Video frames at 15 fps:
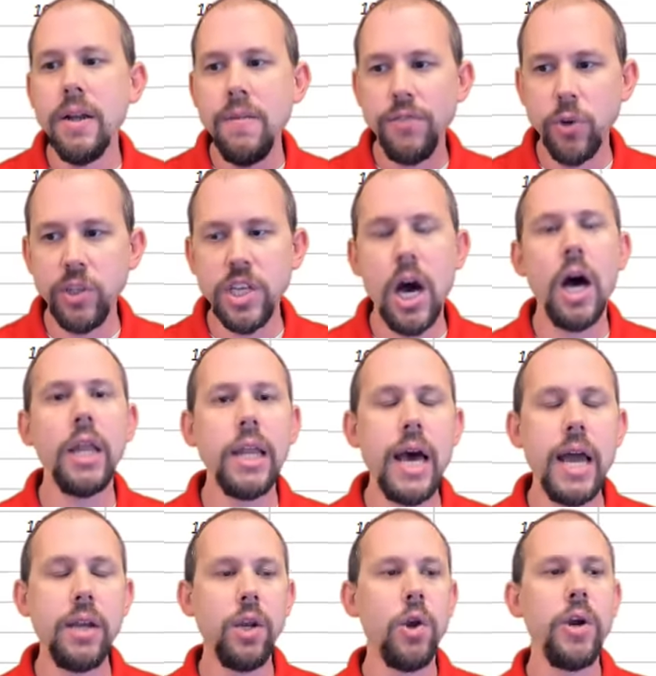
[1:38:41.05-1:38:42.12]
So it's
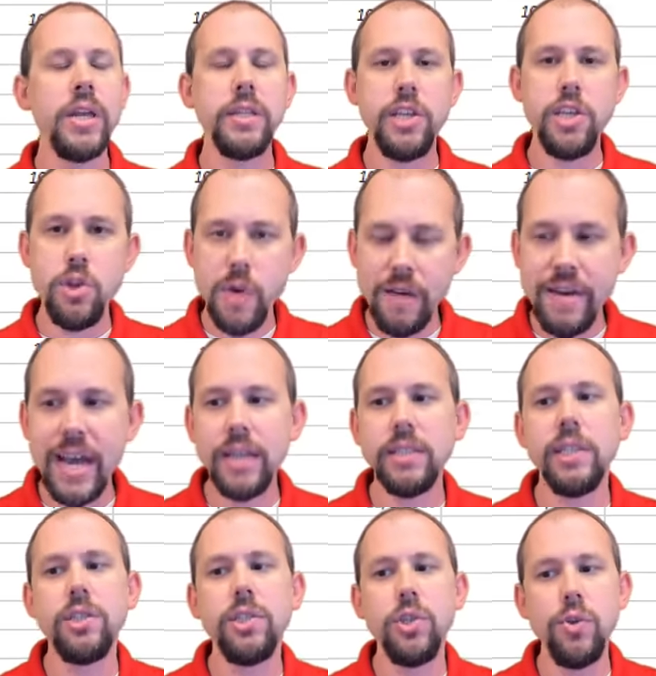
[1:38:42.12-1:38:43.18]
online learning that you have
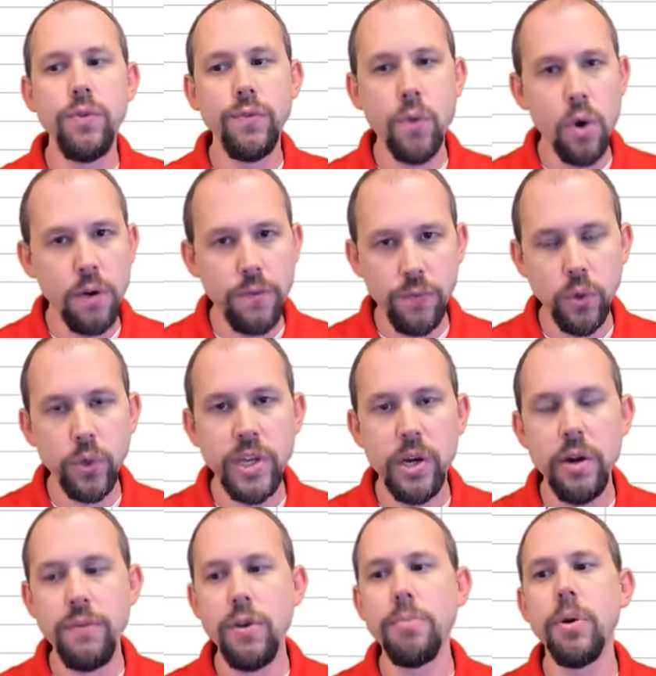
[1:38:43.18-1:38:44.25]
access to for a full
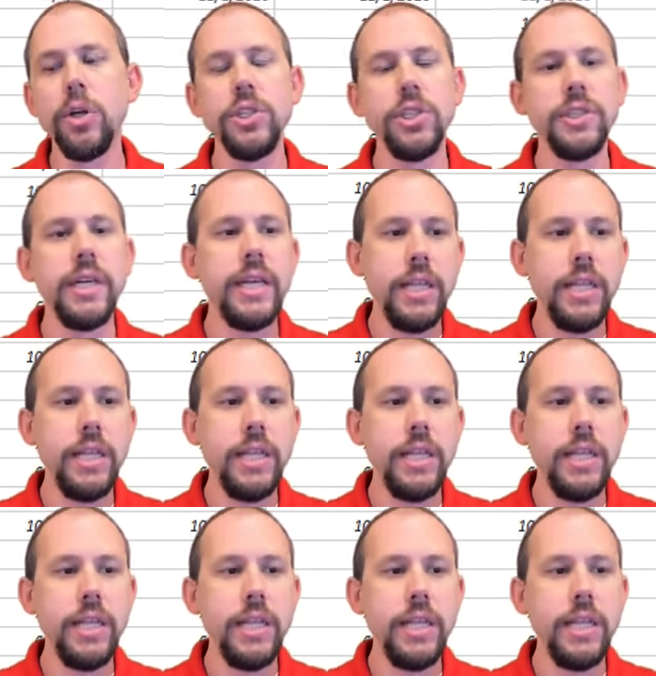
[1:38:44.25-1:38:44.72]
year if you purchase it,